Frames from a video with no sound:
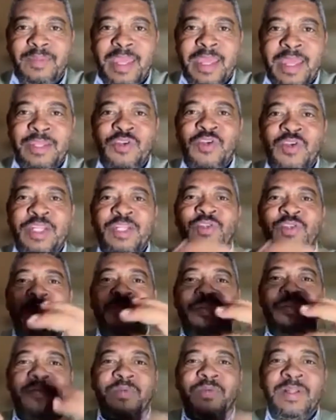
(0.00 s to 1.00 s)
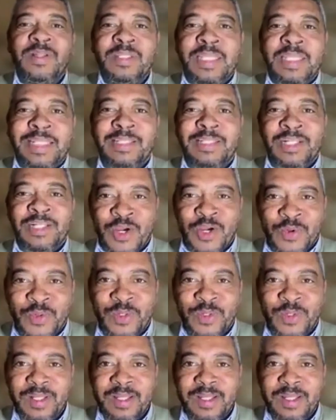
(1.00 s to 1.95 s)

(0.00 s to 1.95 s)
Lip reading: and you need to fulfill that role